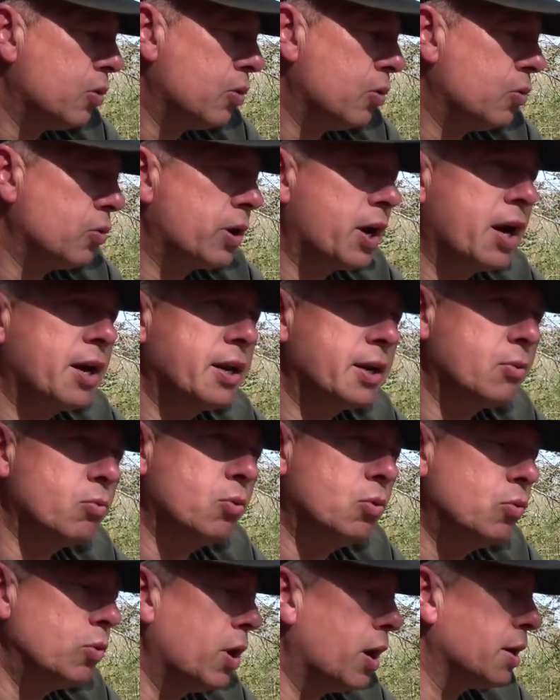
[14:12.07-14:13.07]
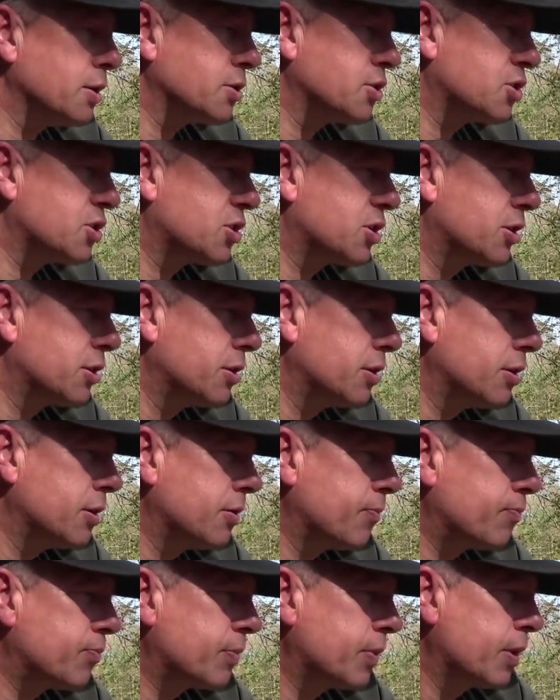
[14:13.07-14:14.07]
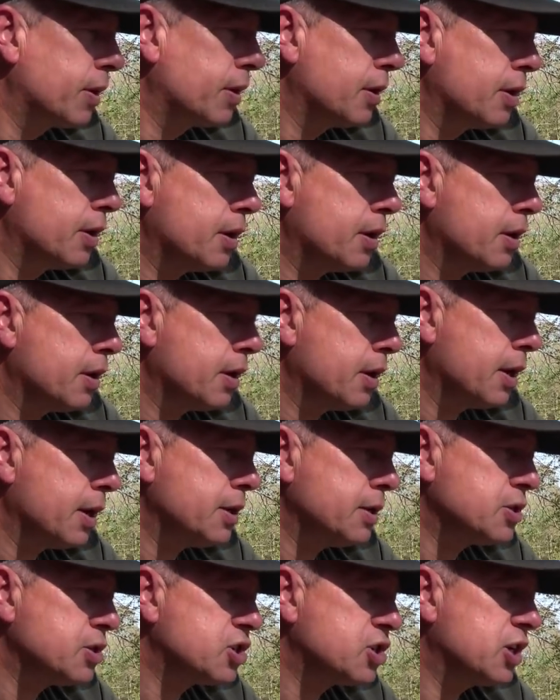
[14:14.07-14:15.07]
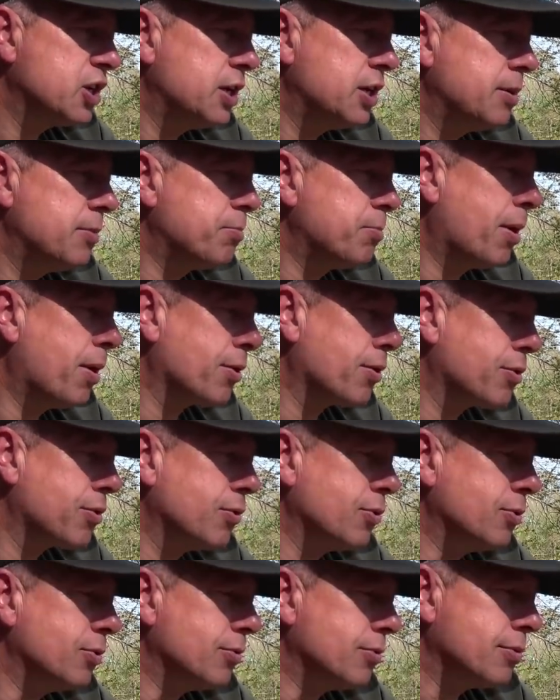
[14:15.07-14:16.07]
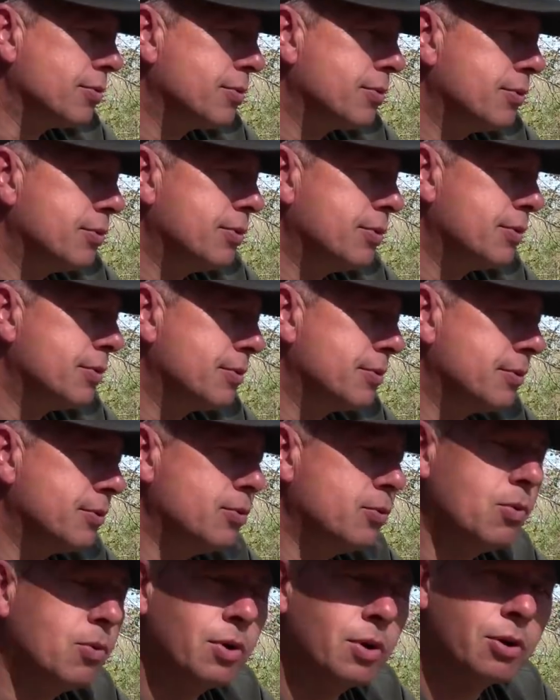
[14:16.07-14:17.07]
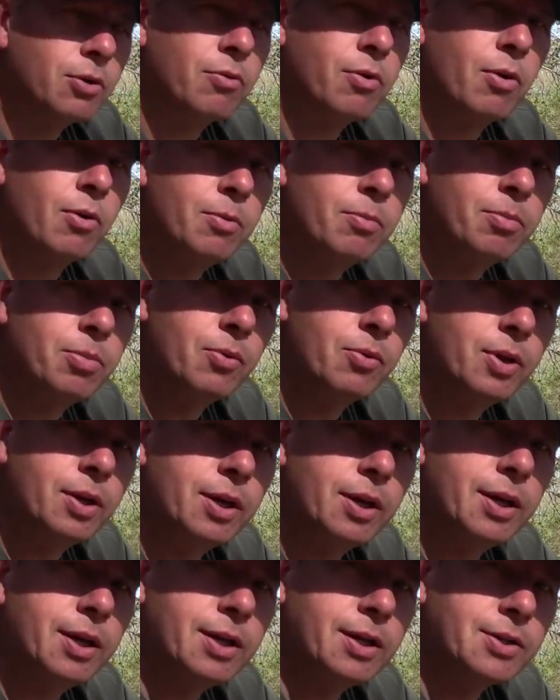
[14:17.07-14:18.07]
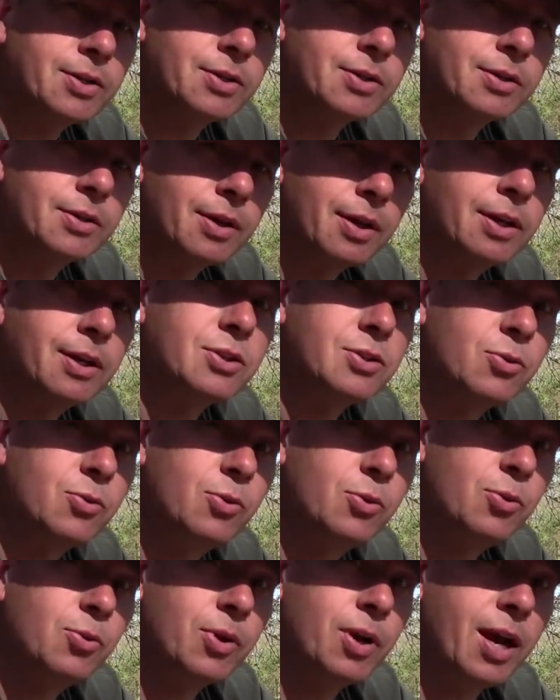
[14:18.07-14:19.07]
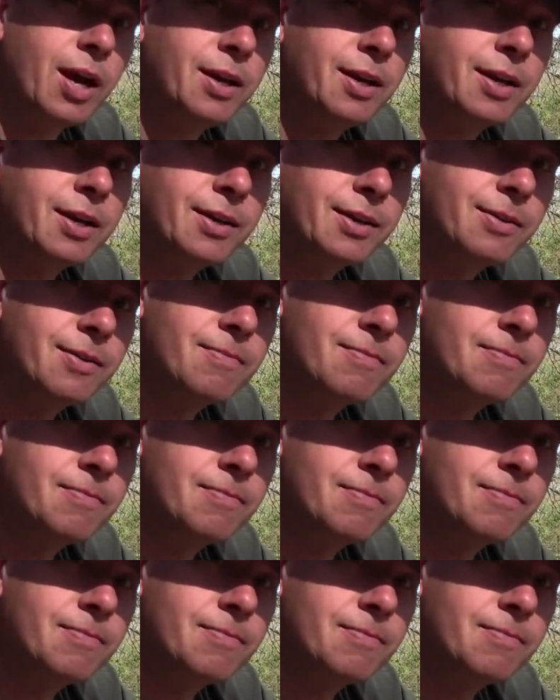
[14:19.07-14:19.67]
organic walnuts and sea buckthorn, all what a growing boy needs, and it's all organic.